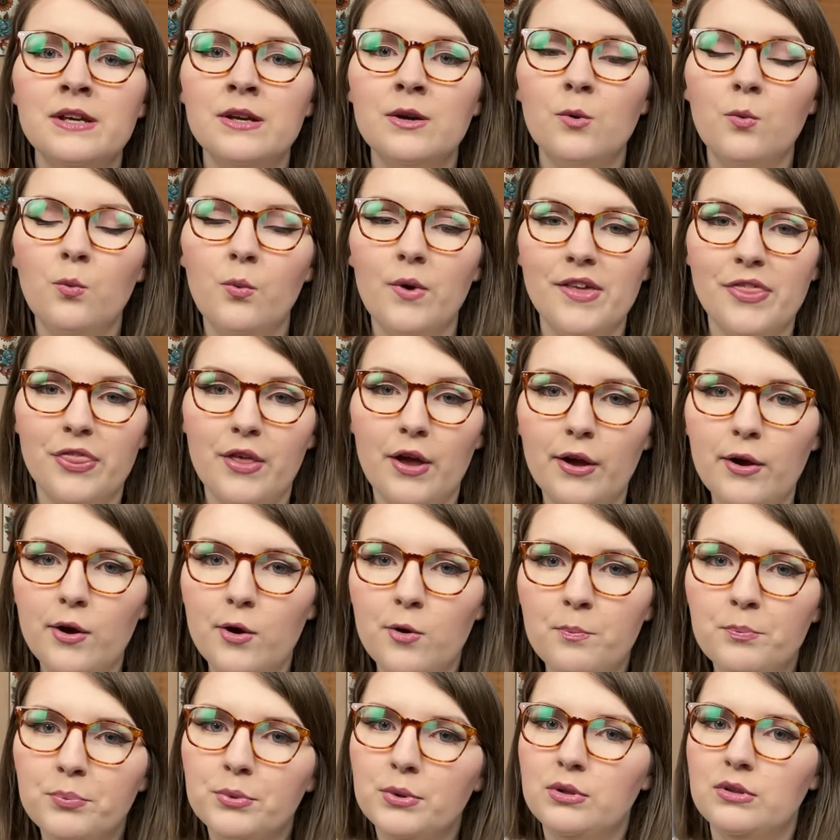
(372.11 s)
with
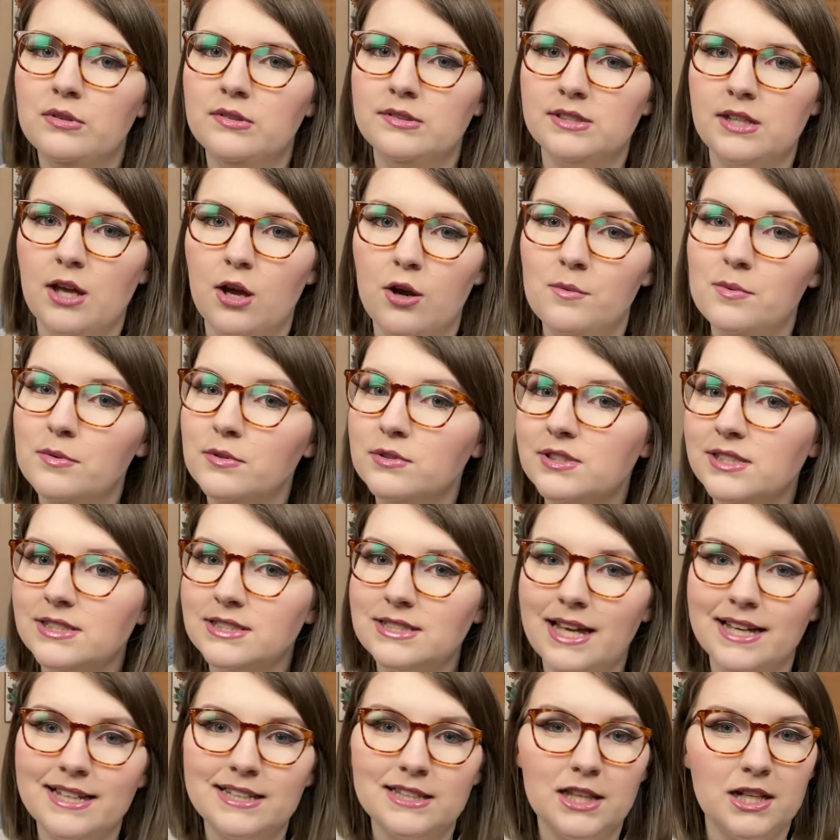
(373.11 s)
opals. Opals is
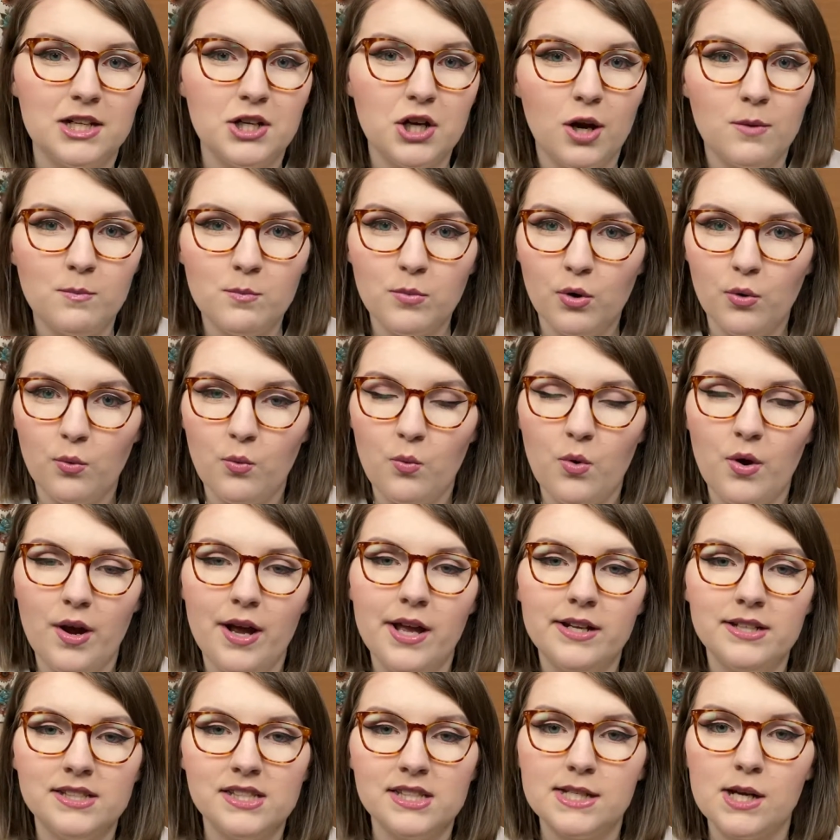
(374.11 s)
like the
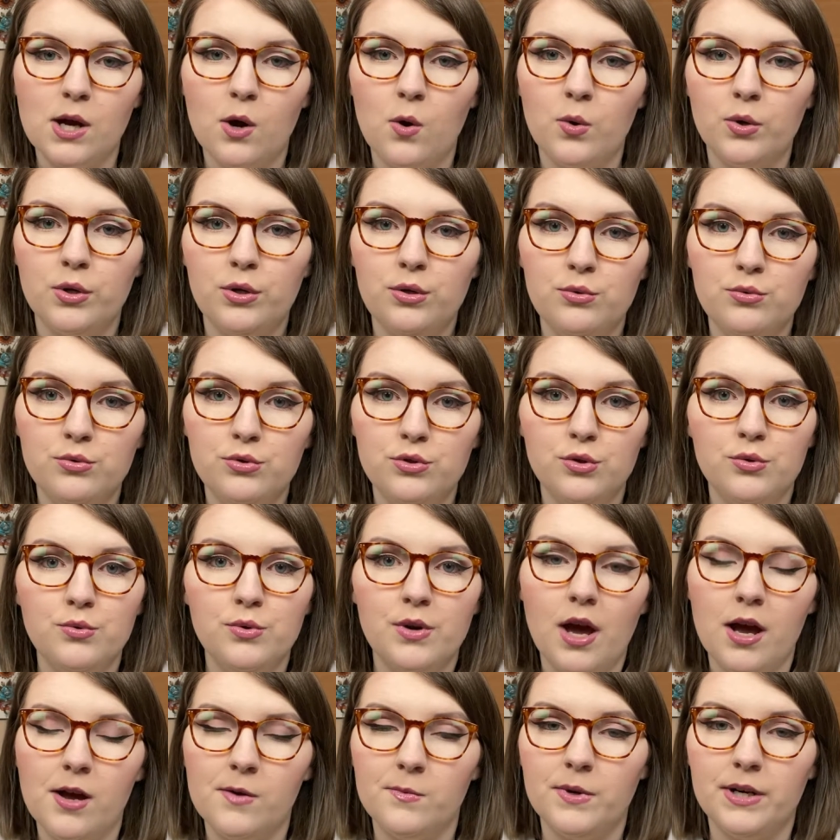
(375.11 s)
#1 stone you do
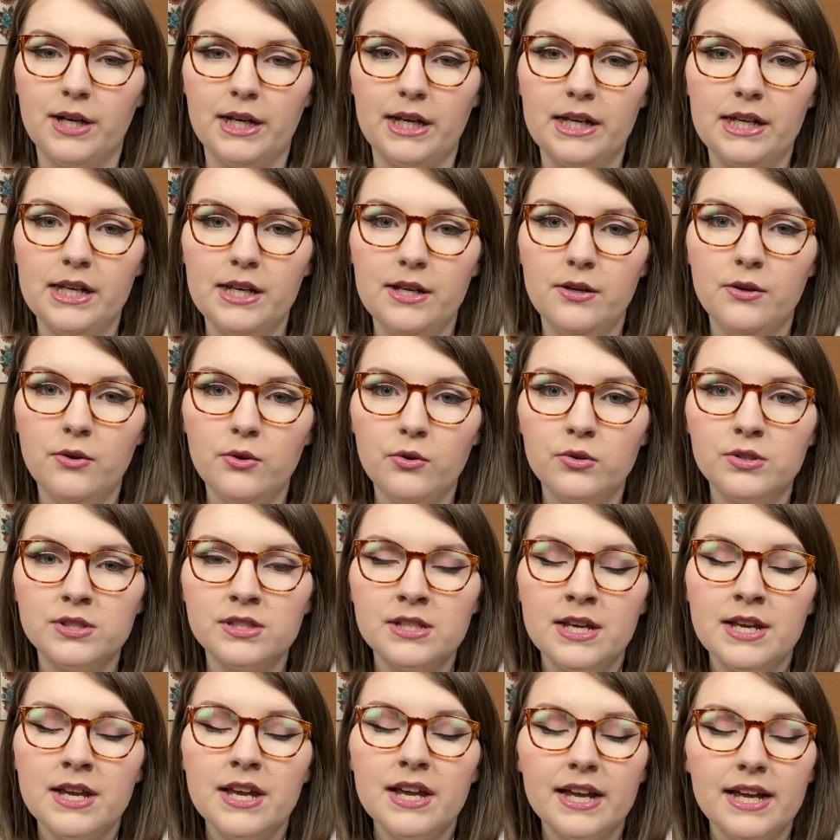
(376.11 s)
not want to use.
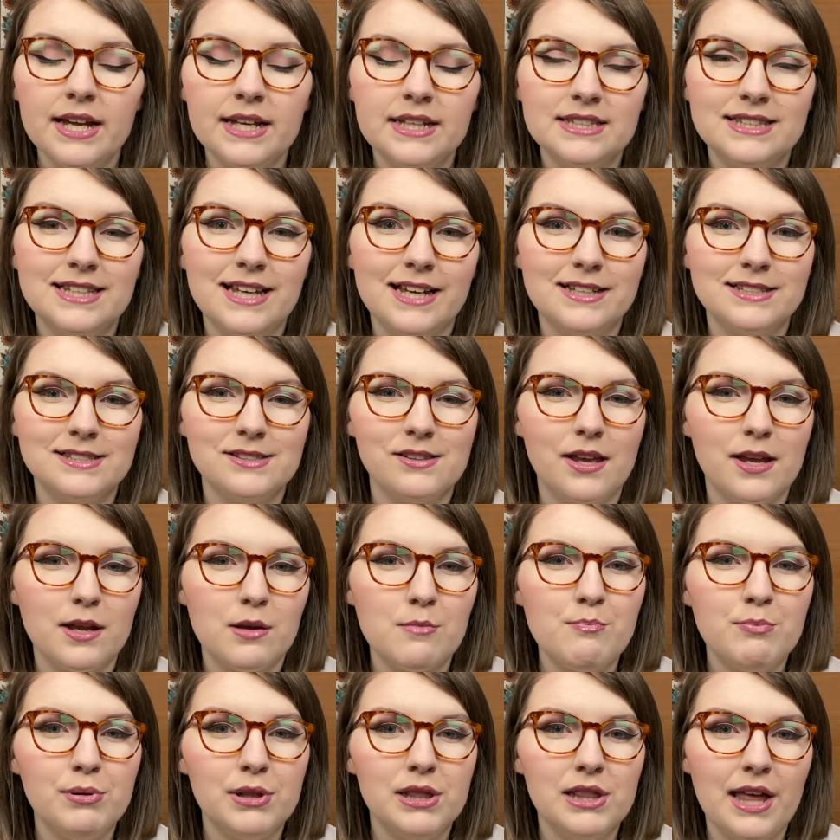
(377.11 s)
It says
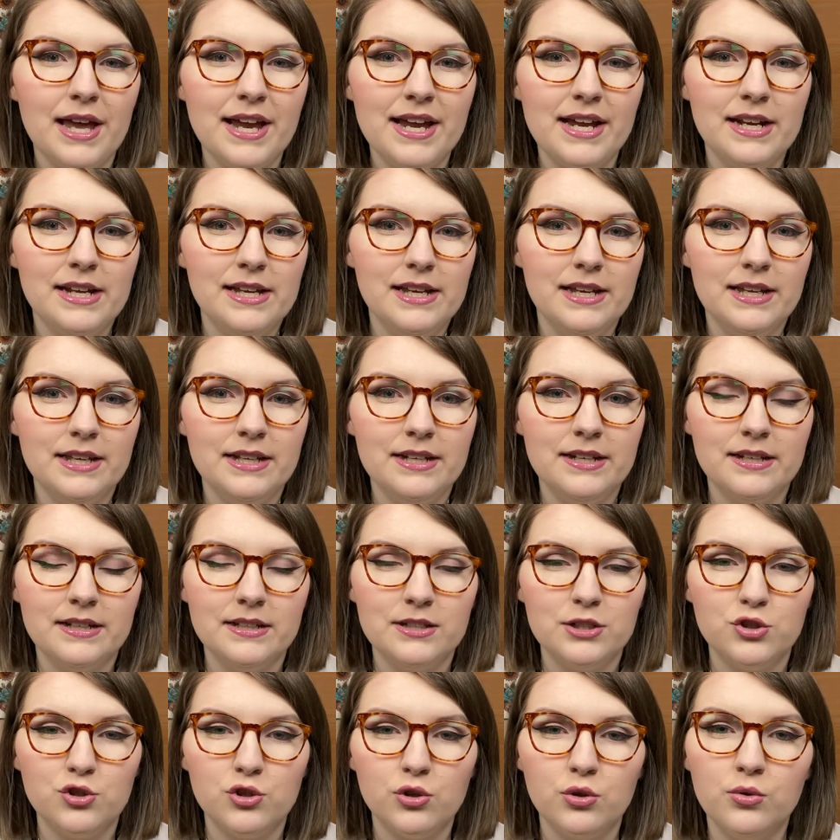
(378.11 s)
like plated
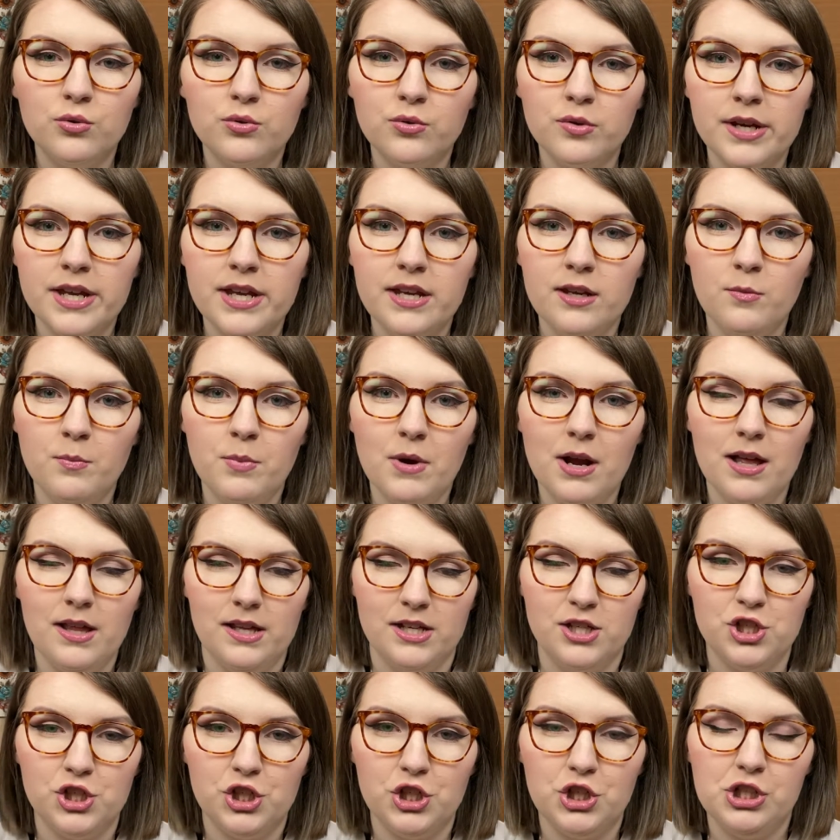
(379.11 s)
jewelry, you probably
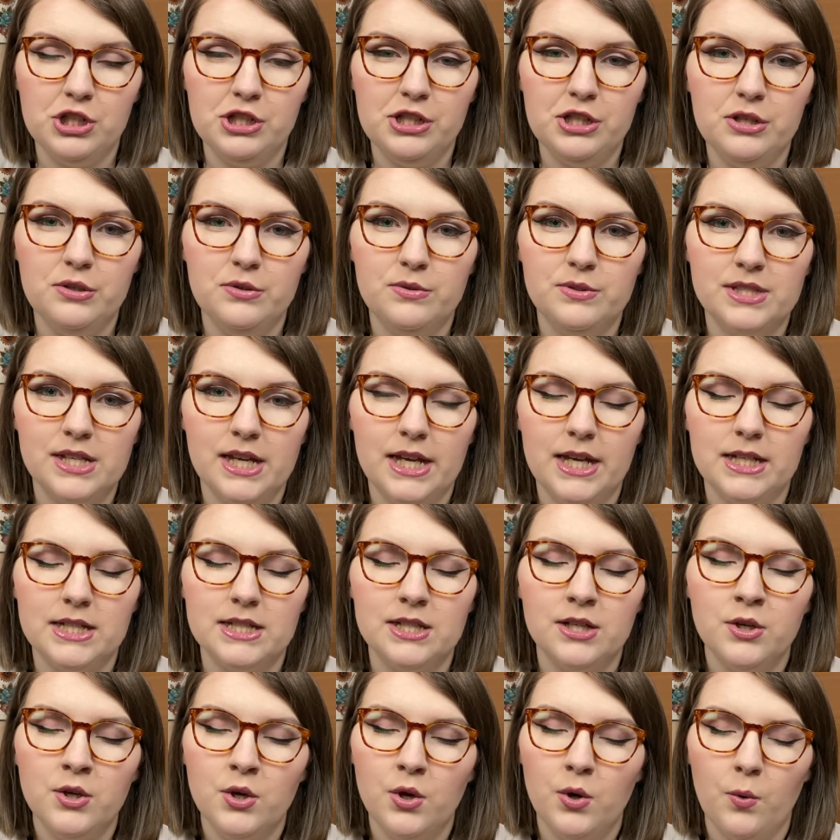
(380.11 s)
shouldn't use it
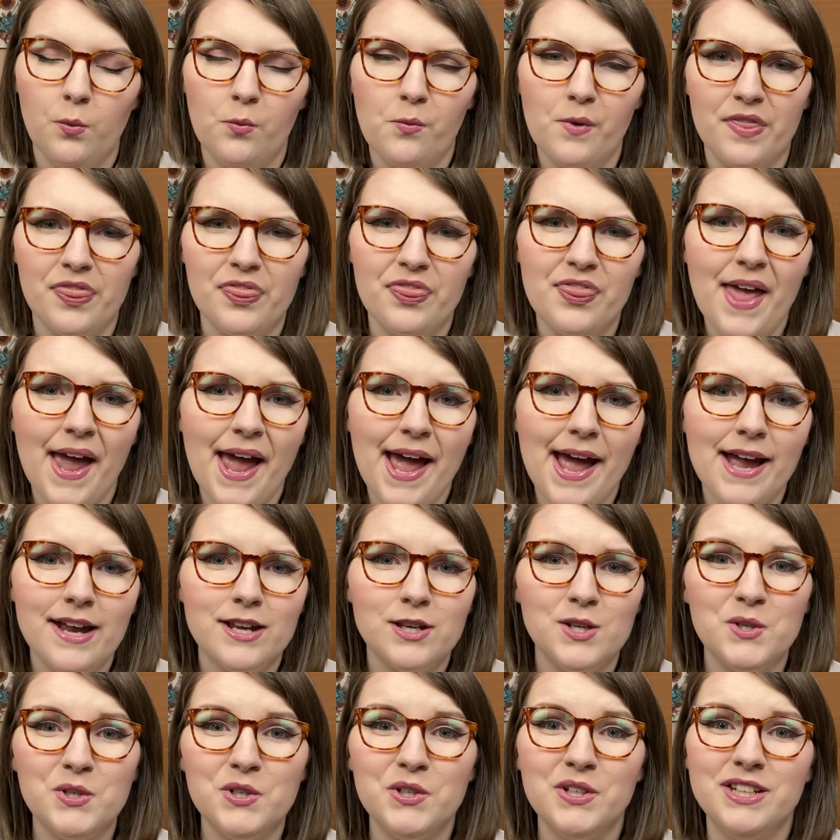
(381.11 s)
with that.
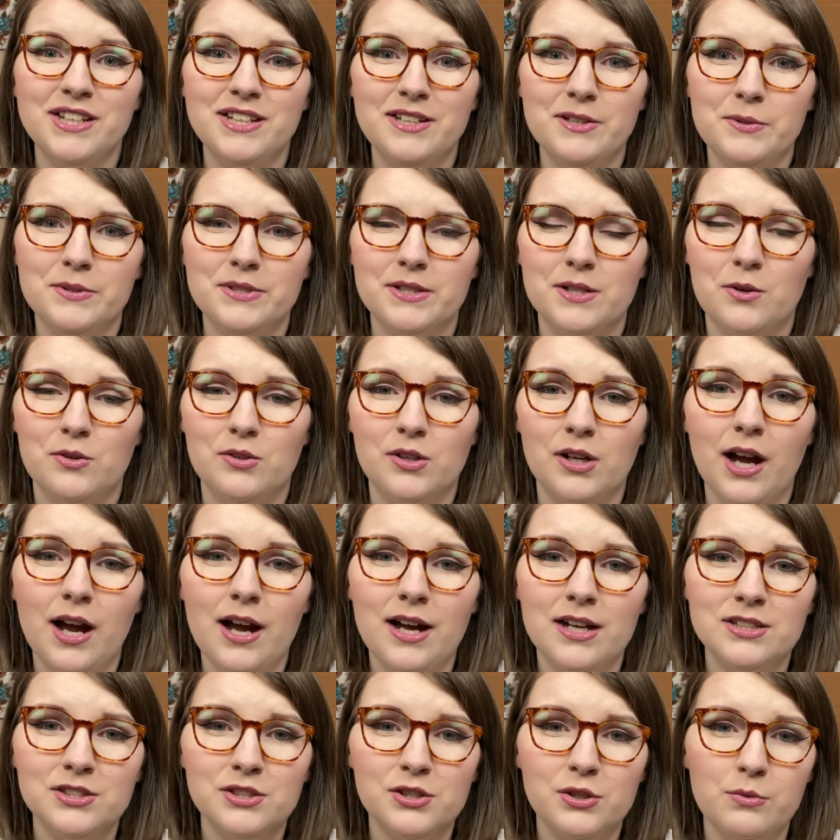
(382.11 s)
You shouldn't use it on
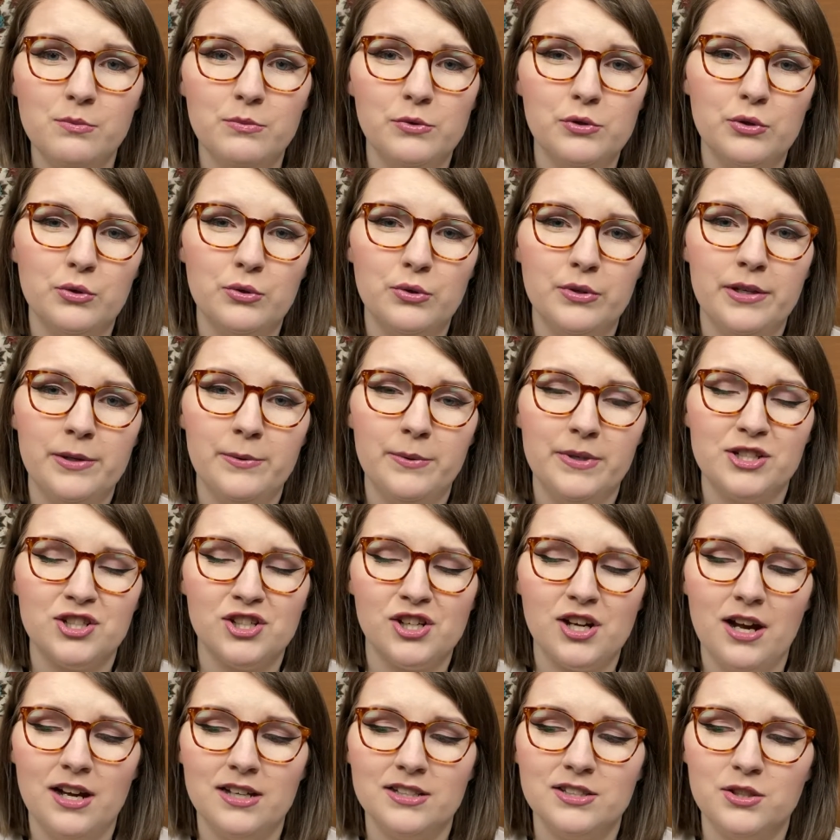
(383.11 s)
costume jewelry, which
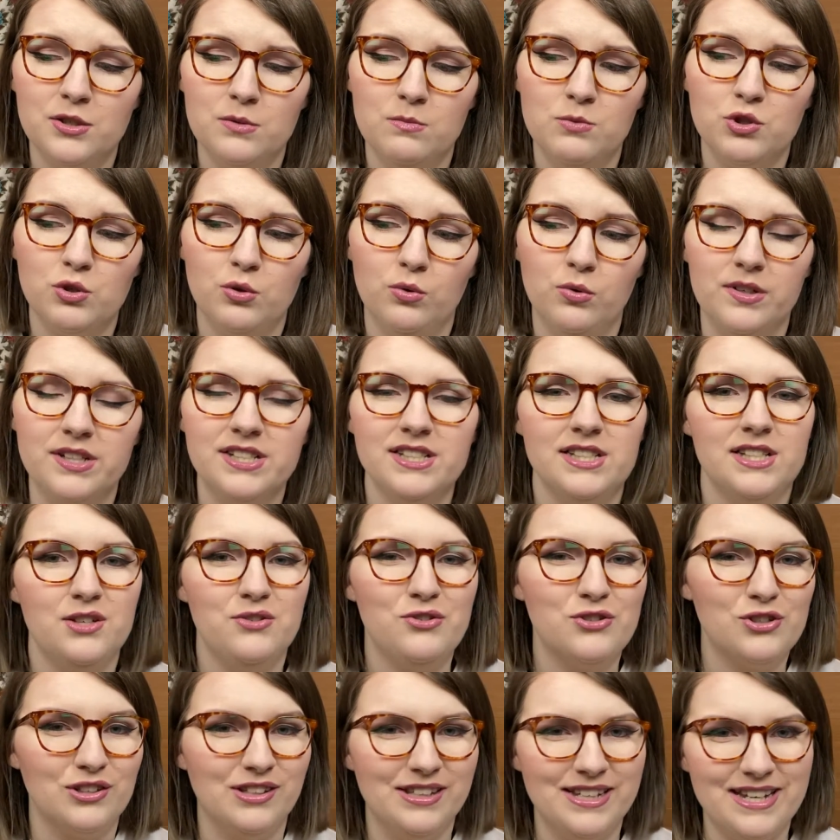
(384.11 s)
costume jewelry is
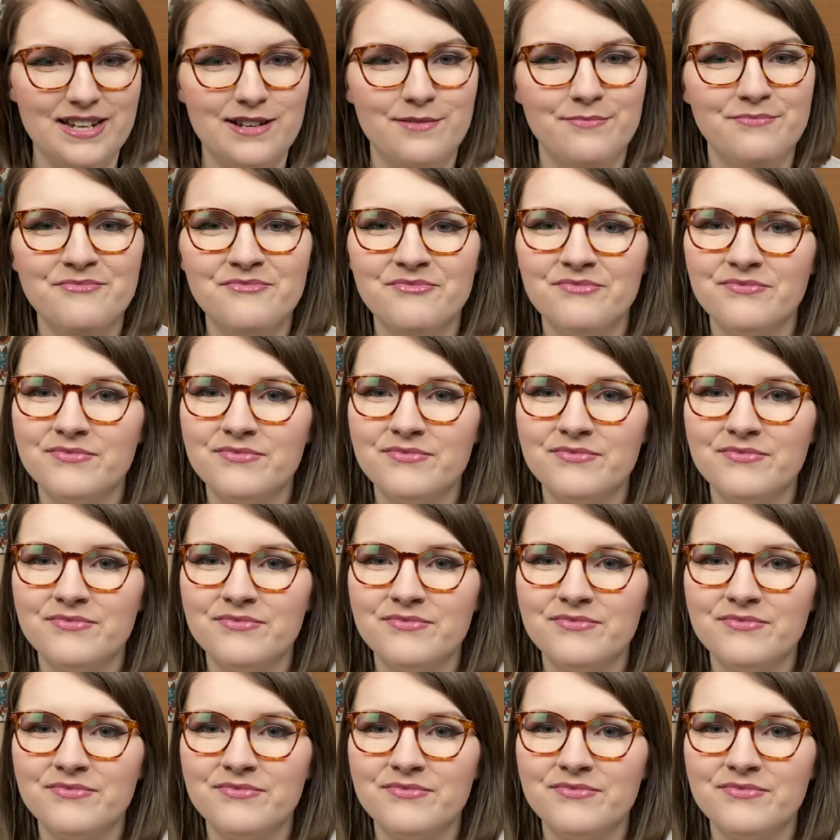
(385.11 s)
usually